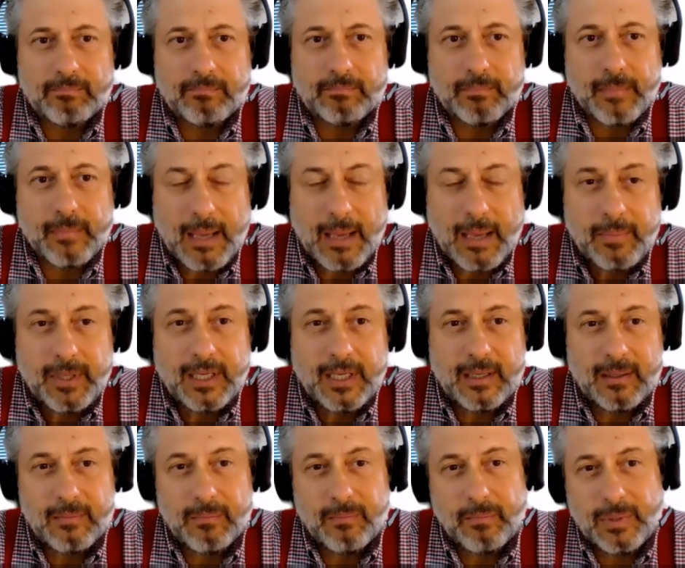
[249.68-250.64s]

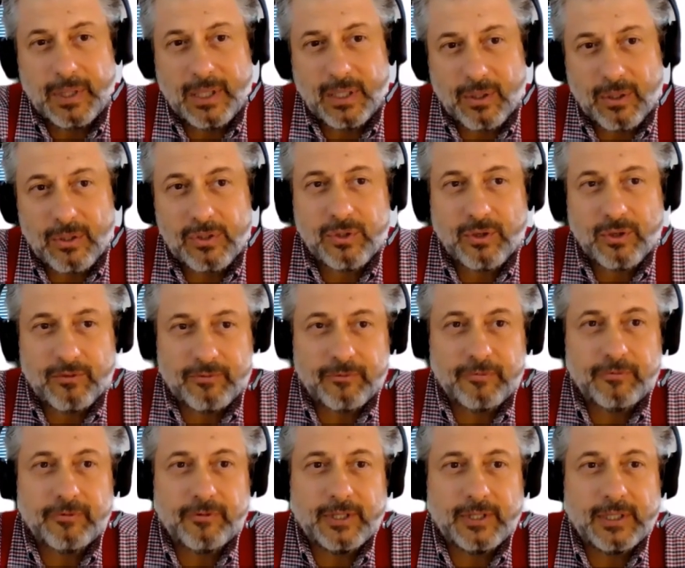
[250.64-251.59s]
maybe because
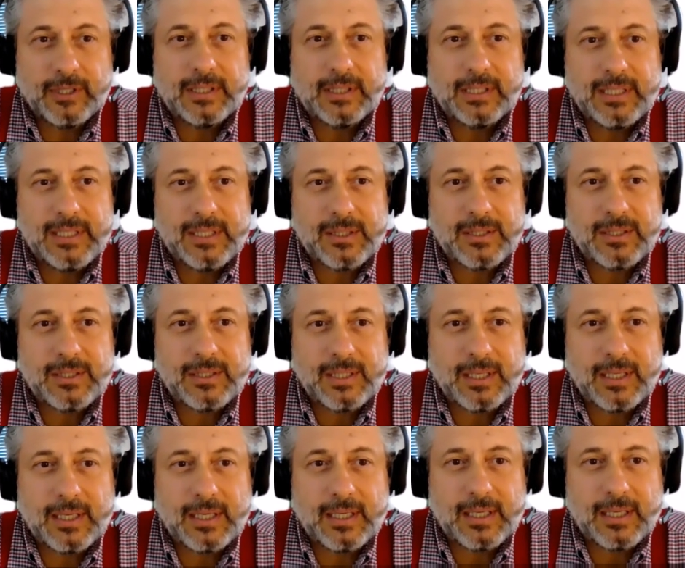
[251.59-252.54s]
of this
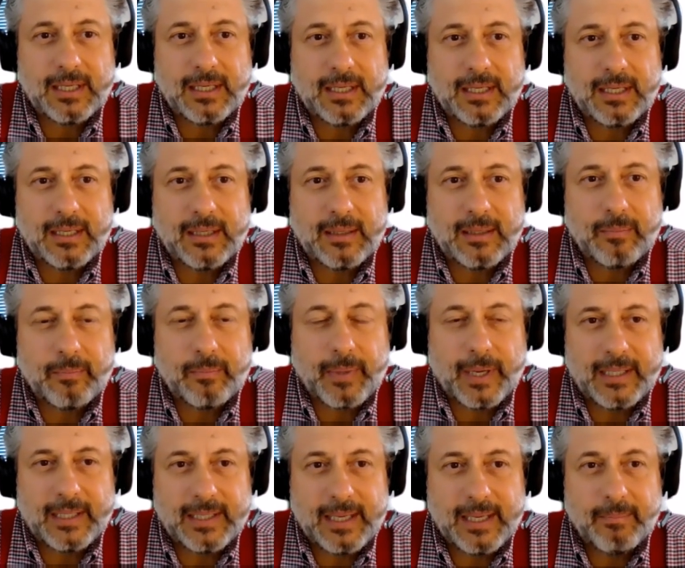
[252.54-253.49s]

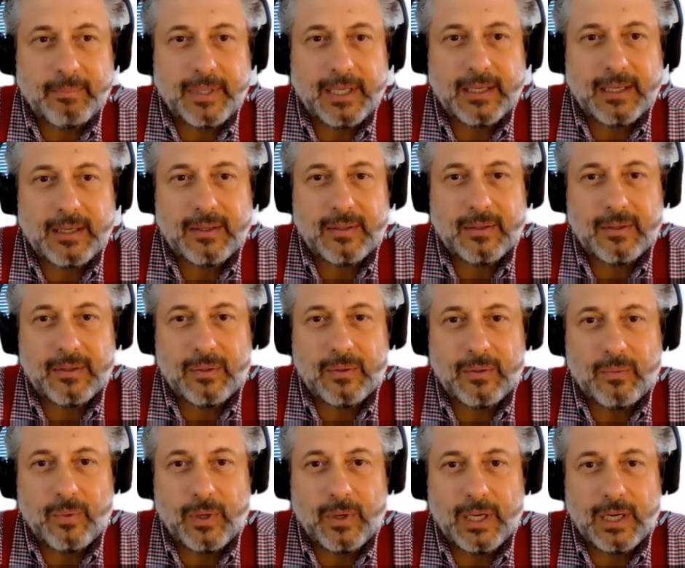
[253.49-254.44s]
pandemic,
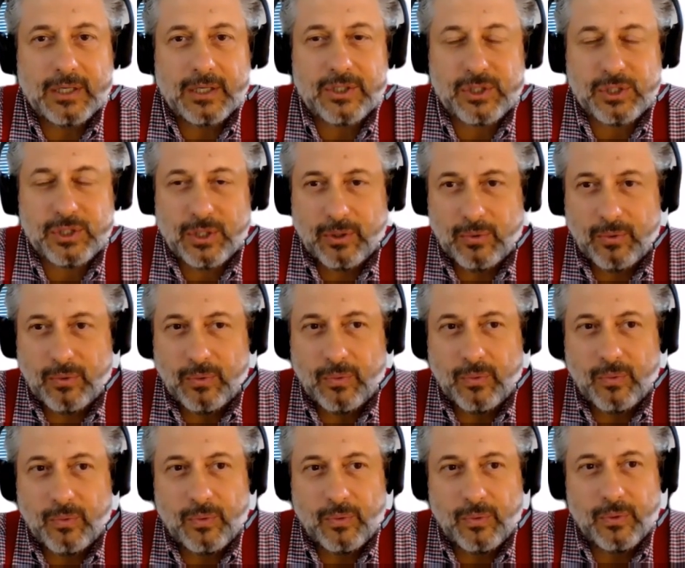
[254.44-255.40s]
we are so
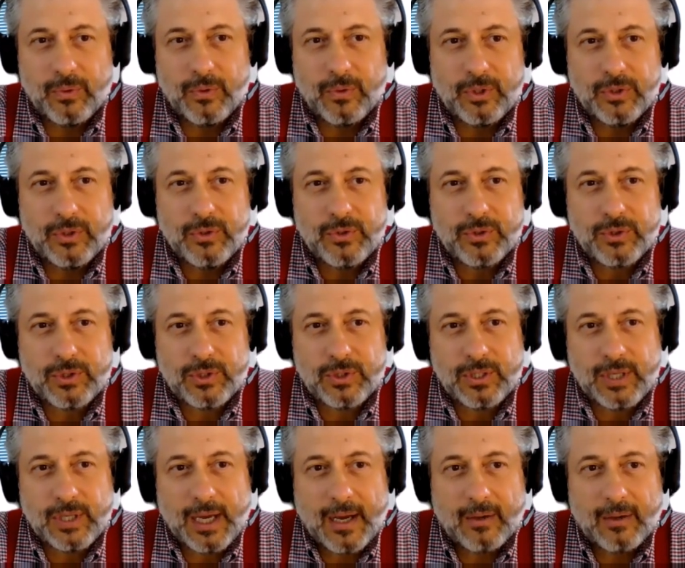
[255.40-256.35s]
used
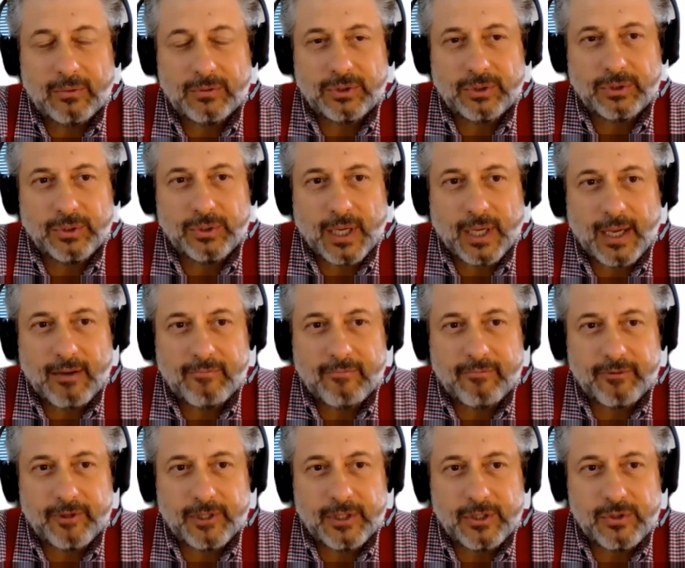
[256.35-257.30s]
now to
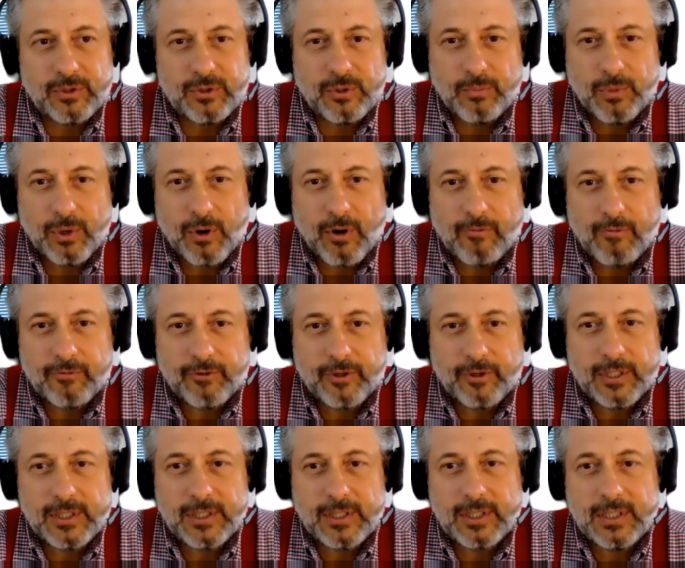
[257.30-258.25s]
have Zoom
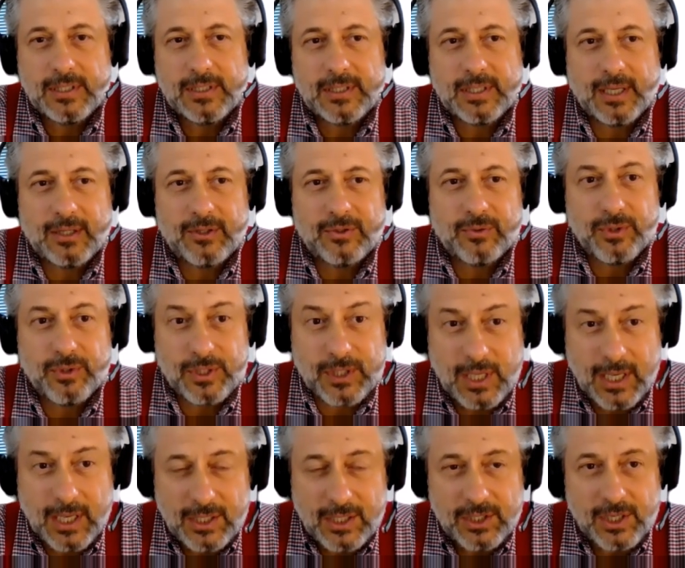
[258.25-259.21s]
conferences and to
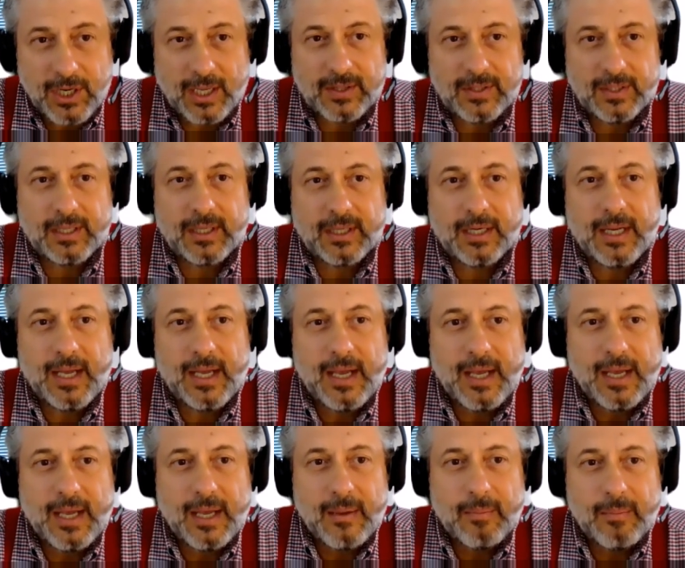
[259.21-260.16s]
see each other
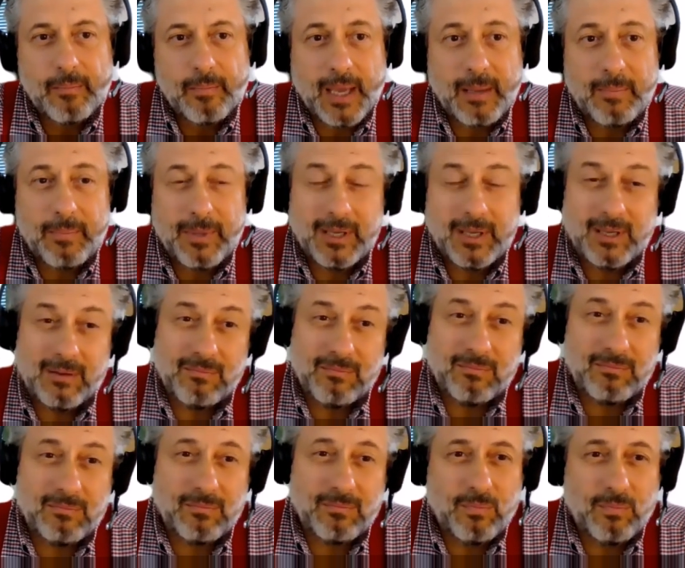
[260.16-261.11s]
maybe
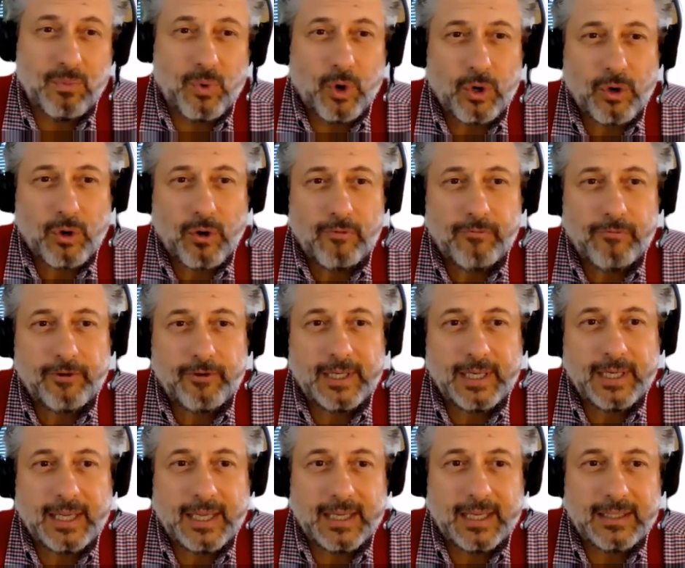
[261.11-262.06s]
more
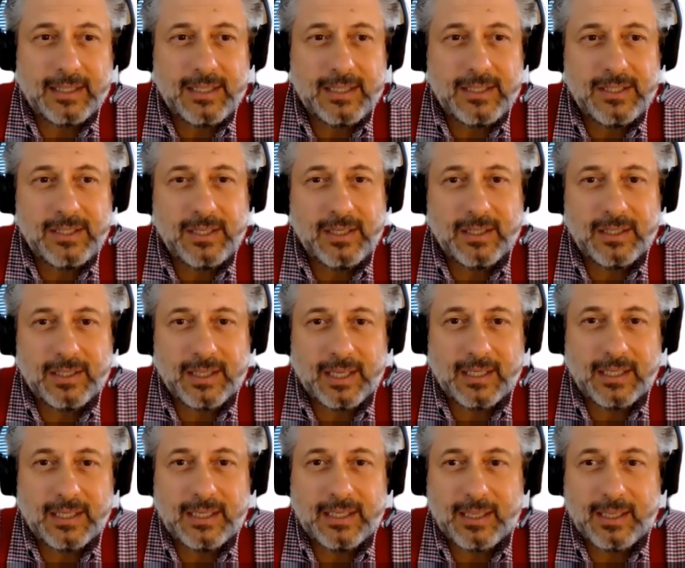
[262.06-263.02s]
often and easier
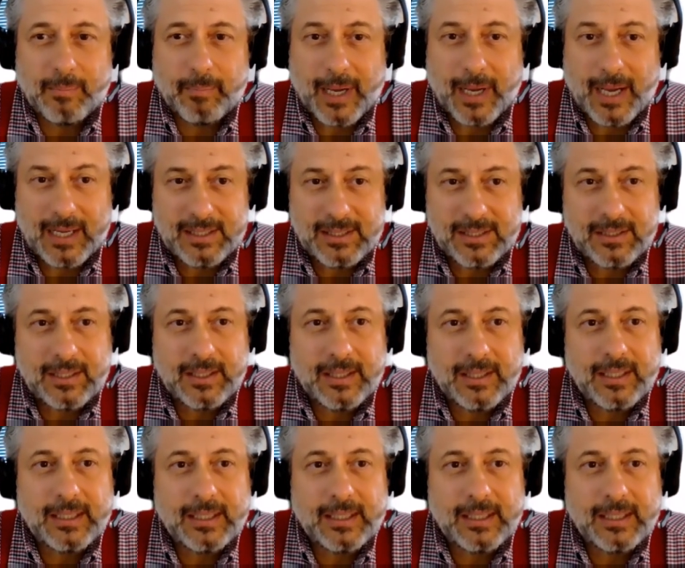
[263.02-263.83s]
than in the past.